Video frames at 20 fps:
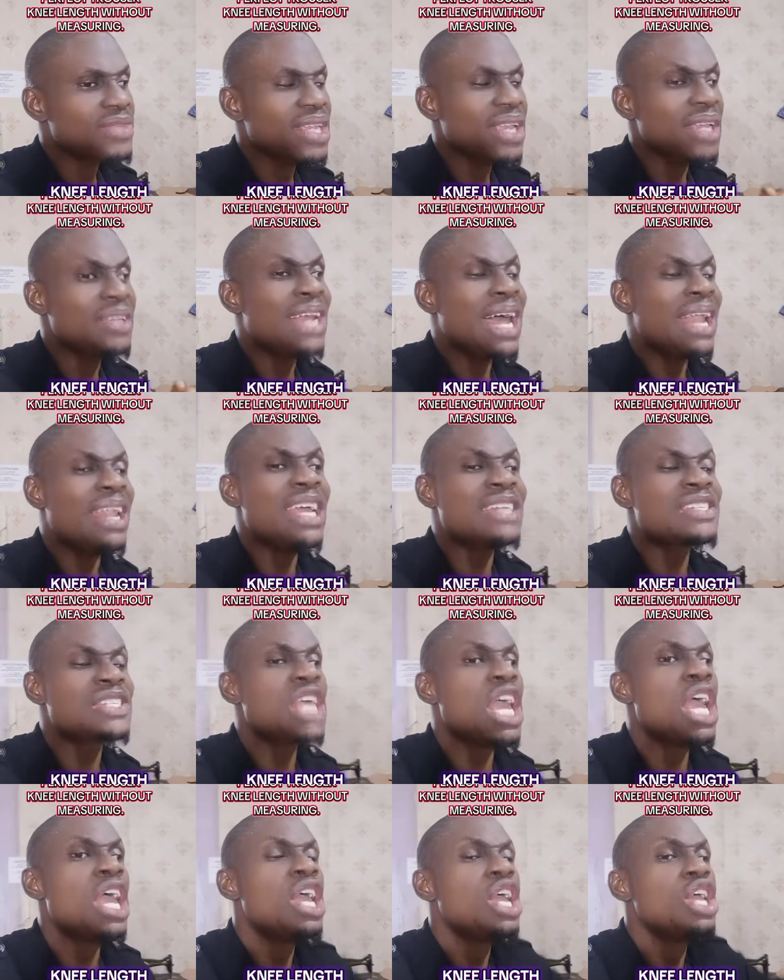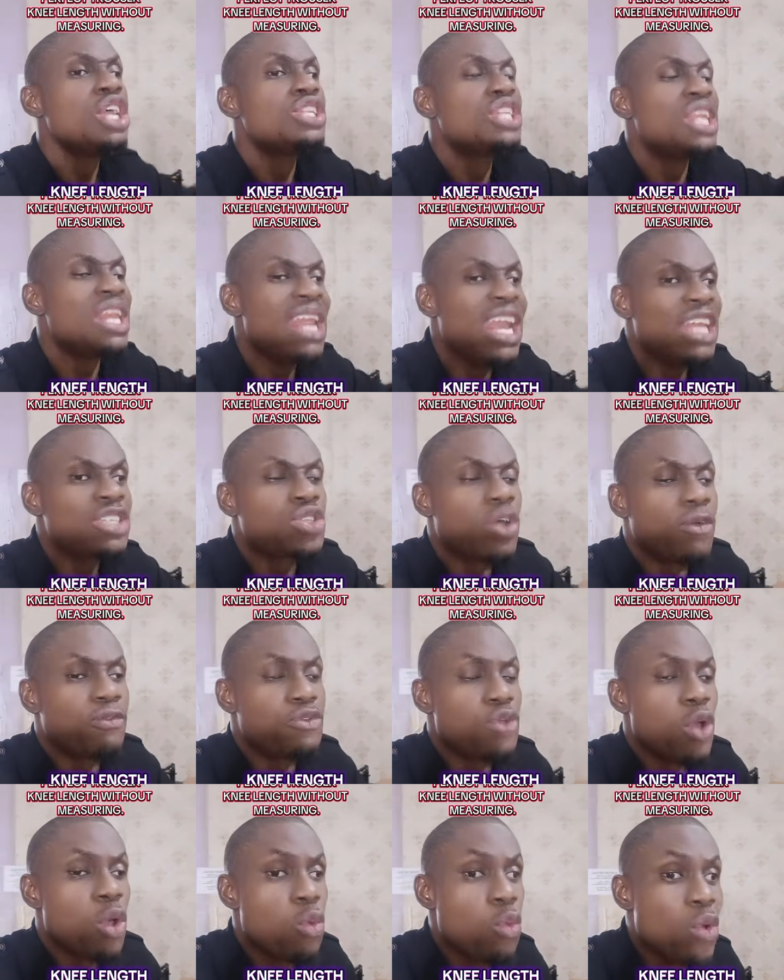Now, let's say the length of
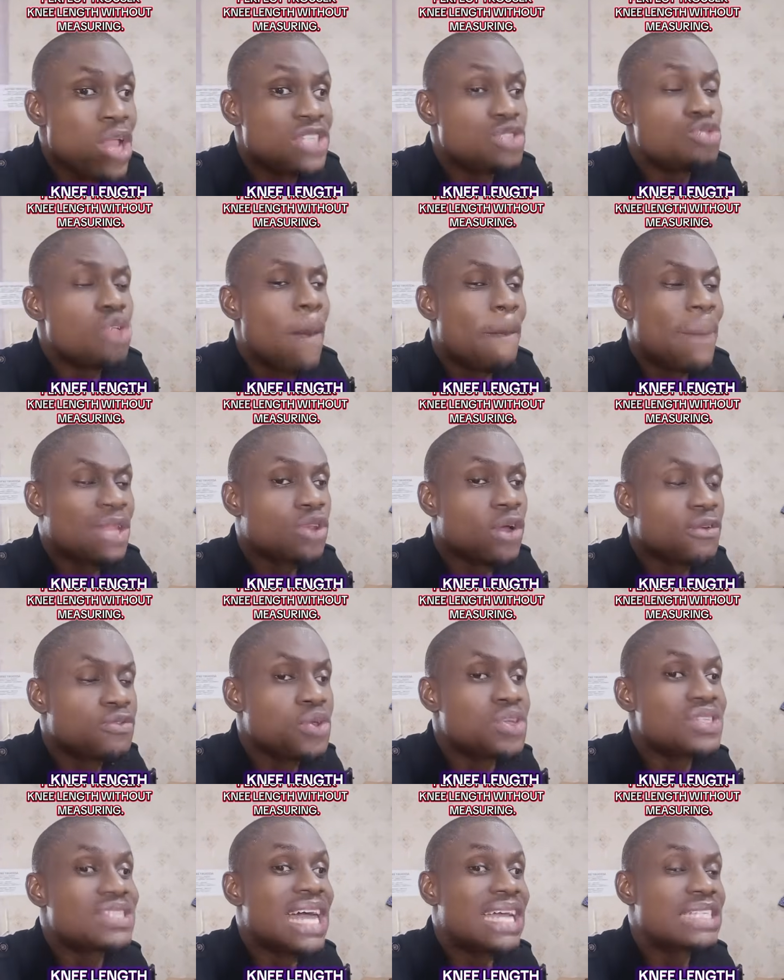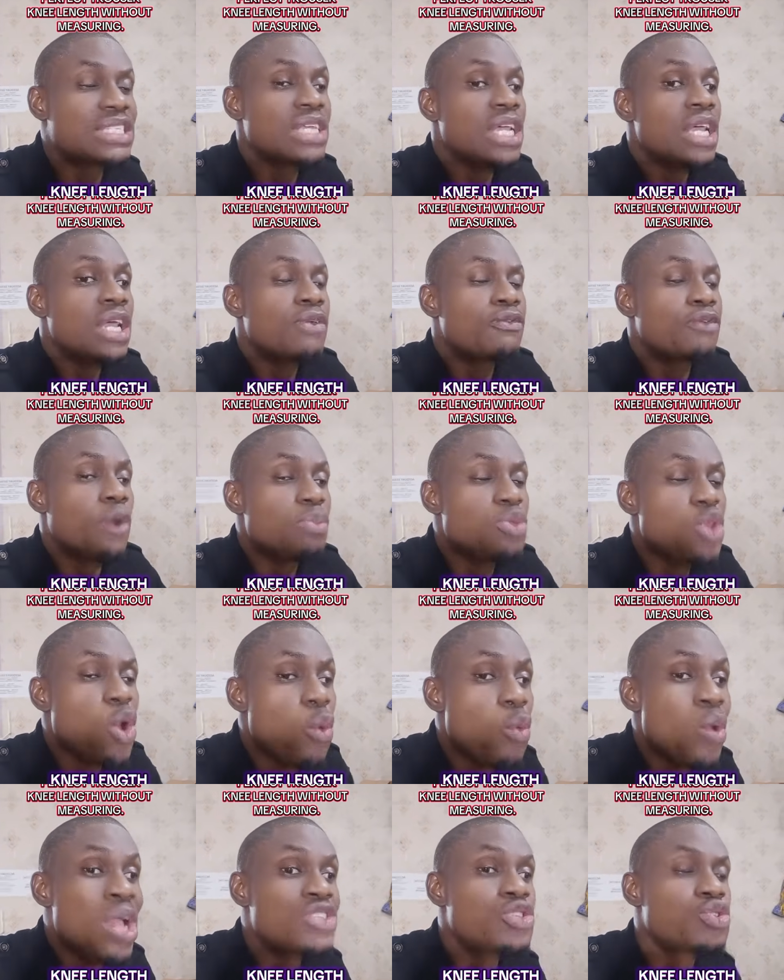your waist, you are part of those that from
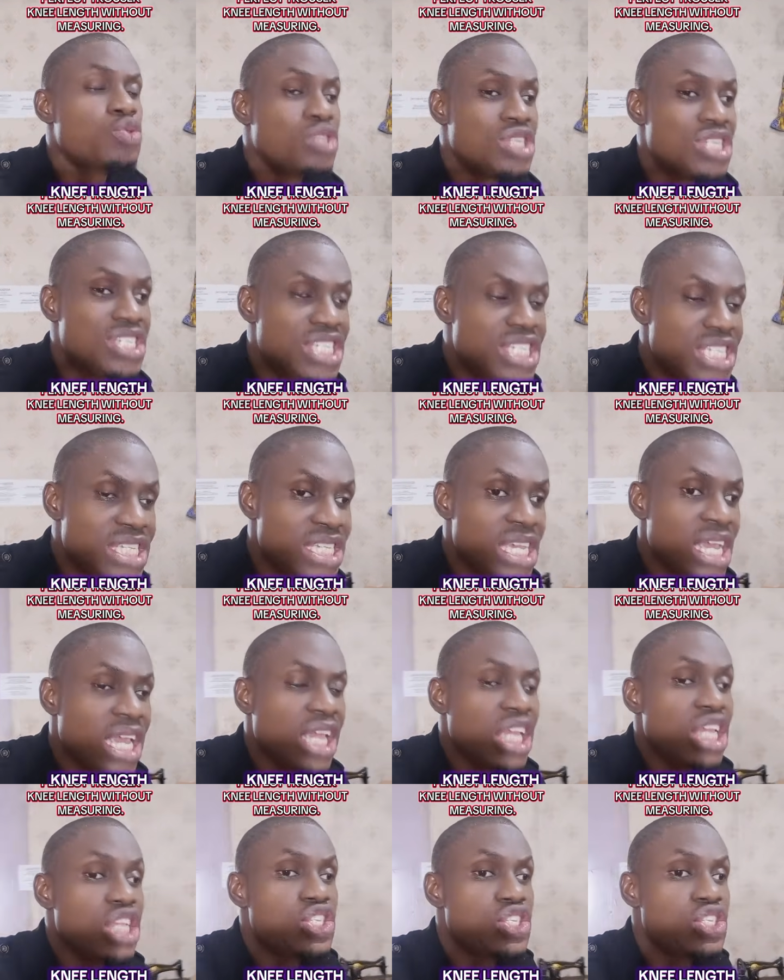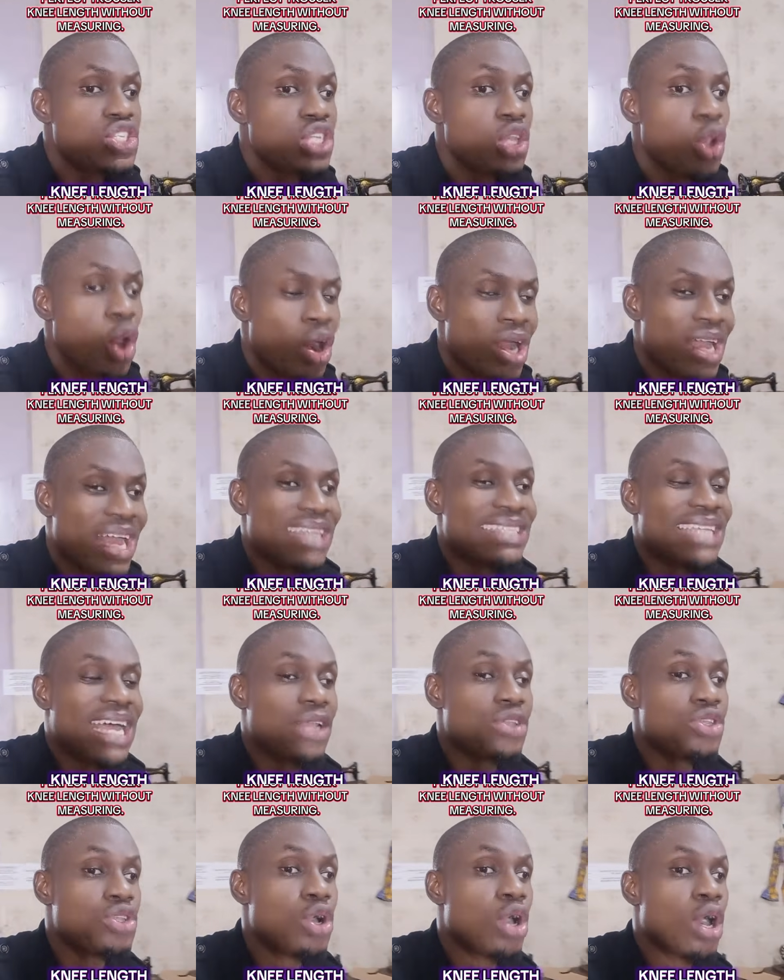your waist to the knee is longer
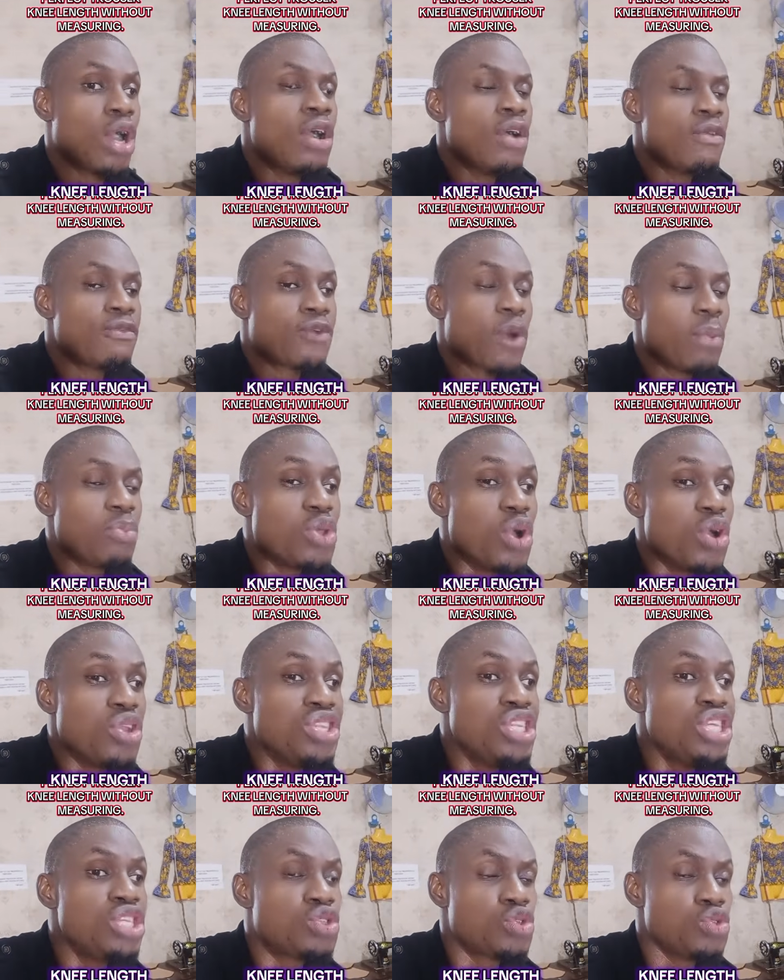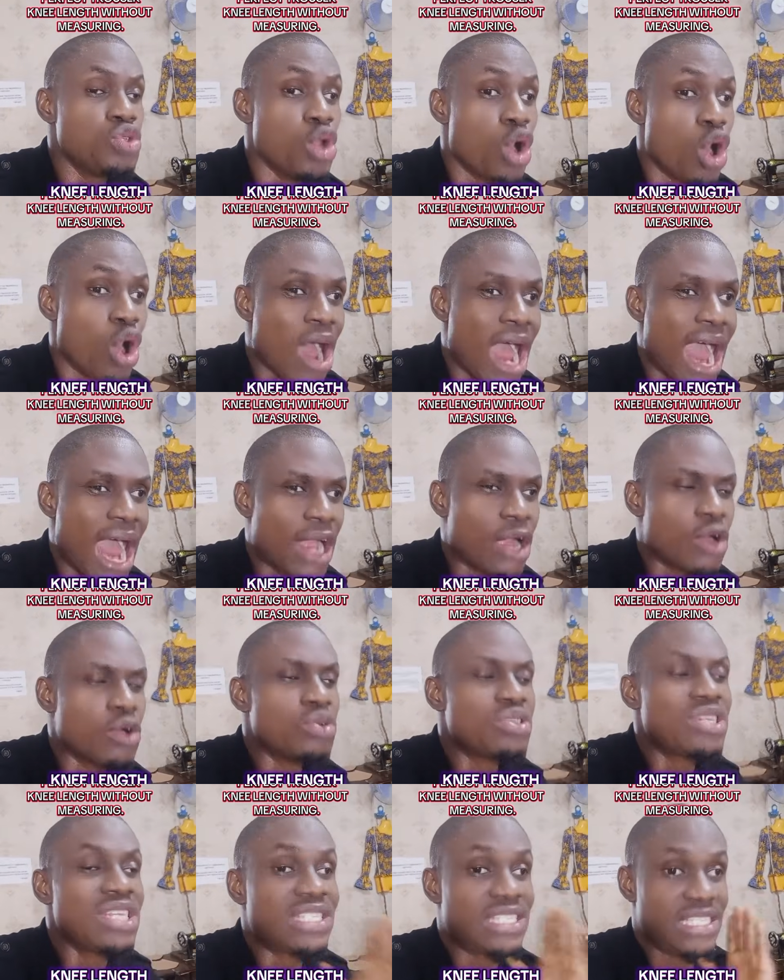than from your knee to your
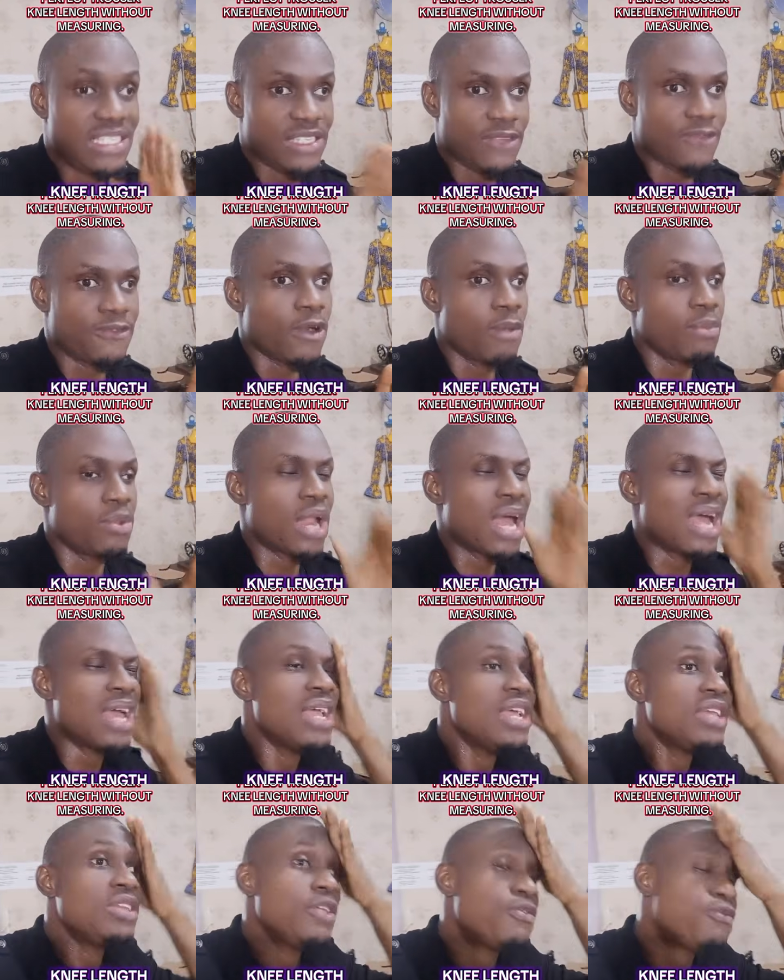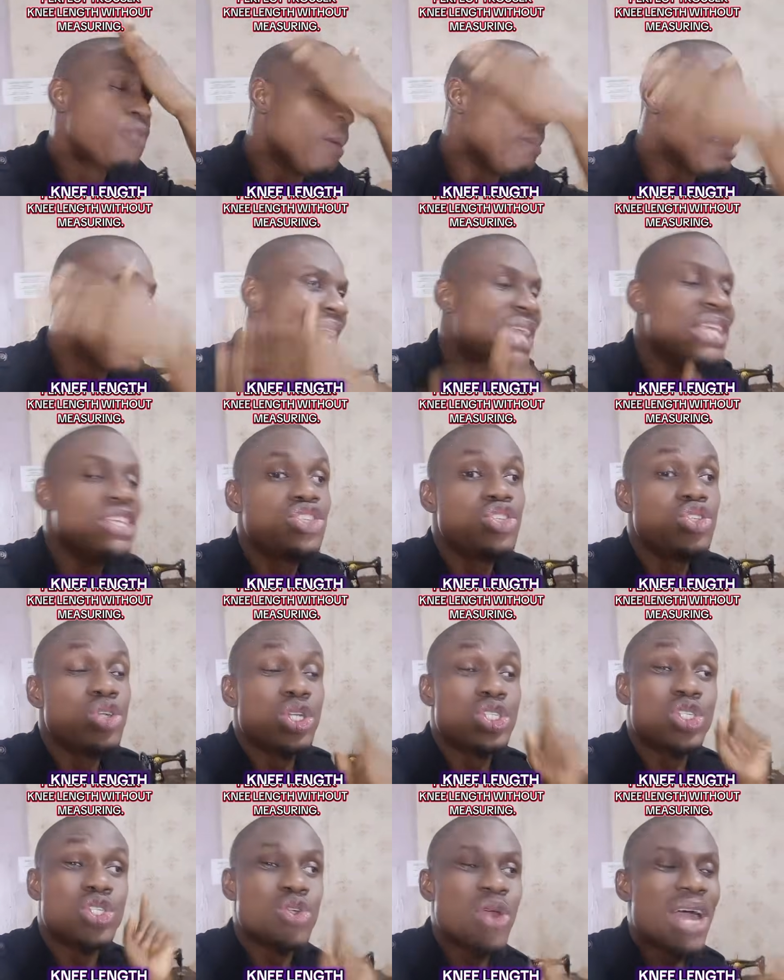ankle. This is the formula. The formula is
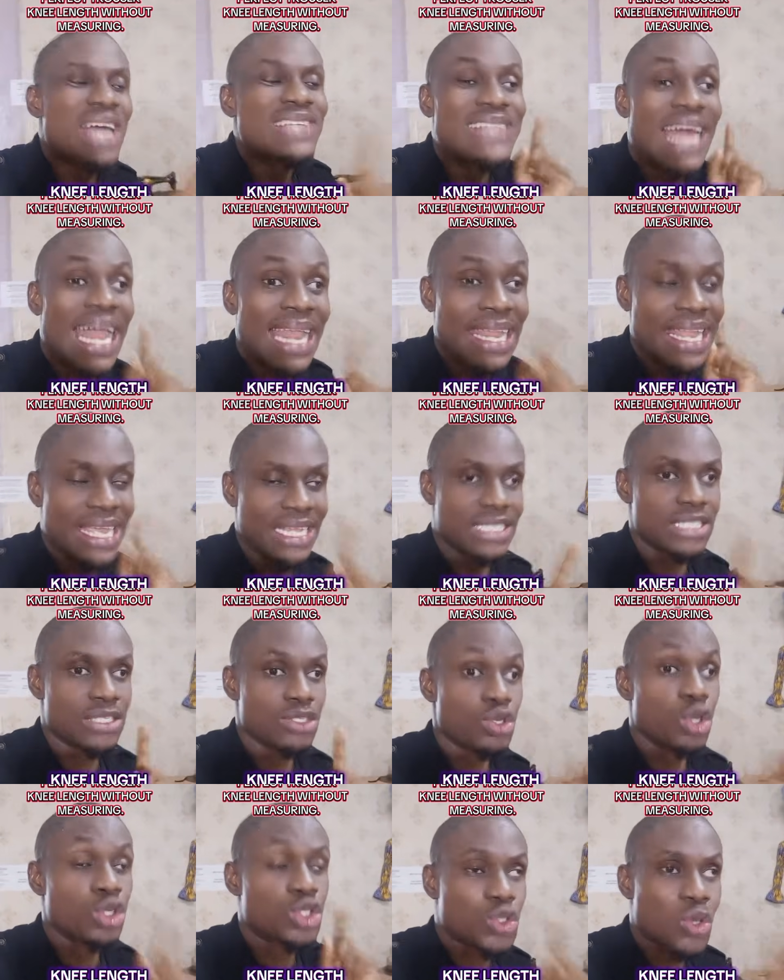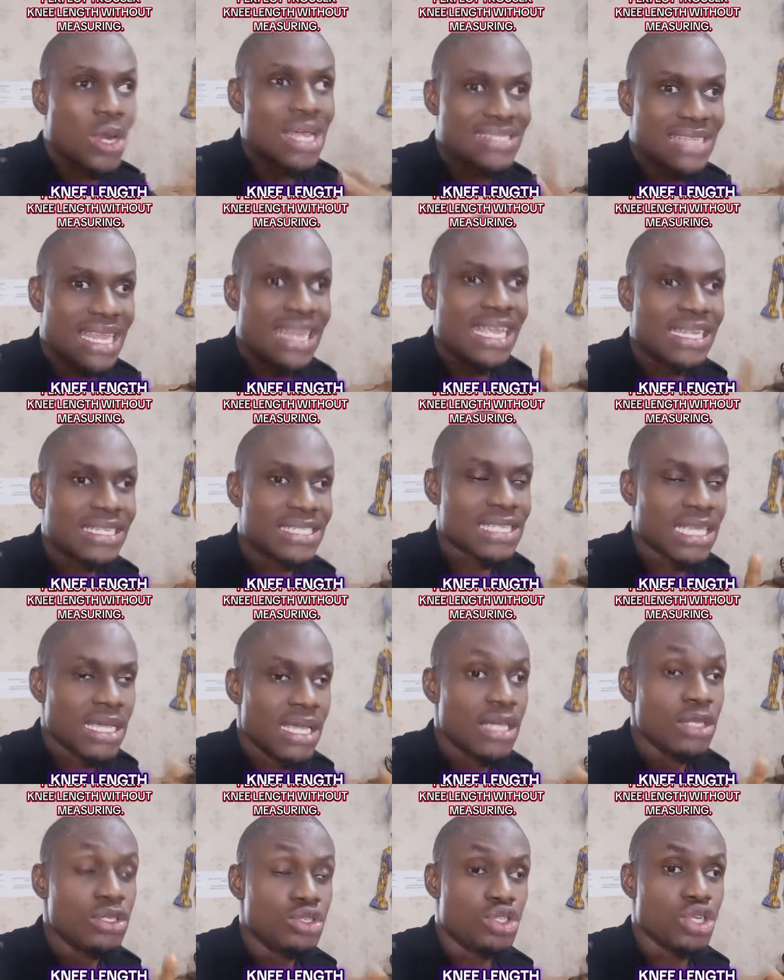your trouser length. Your trouser length.
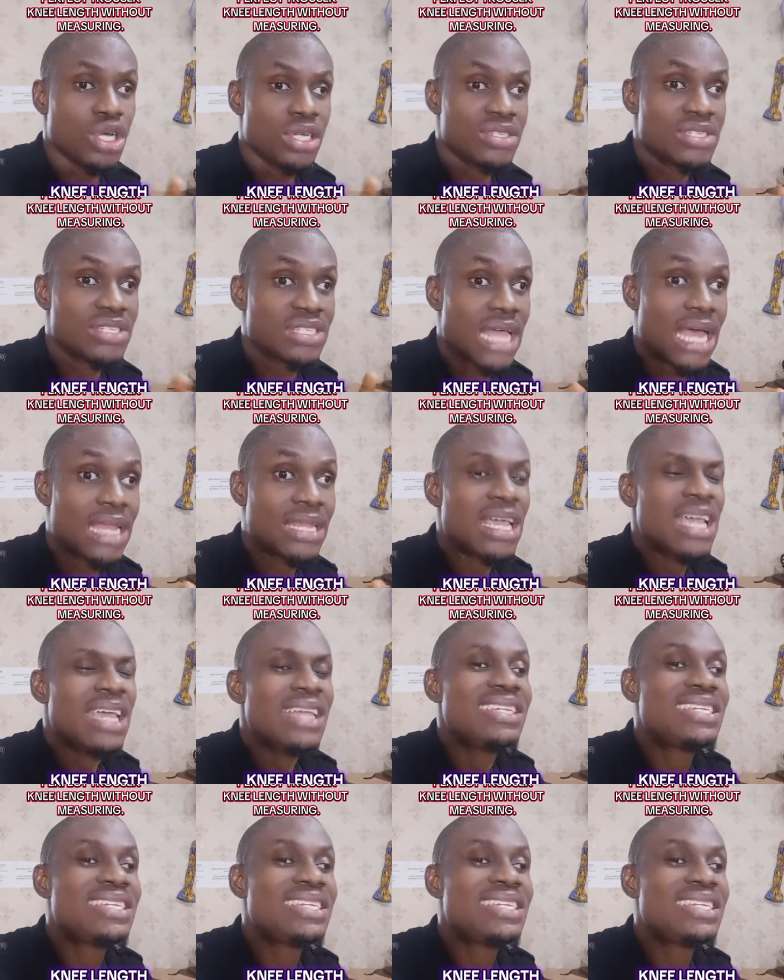Do you understand?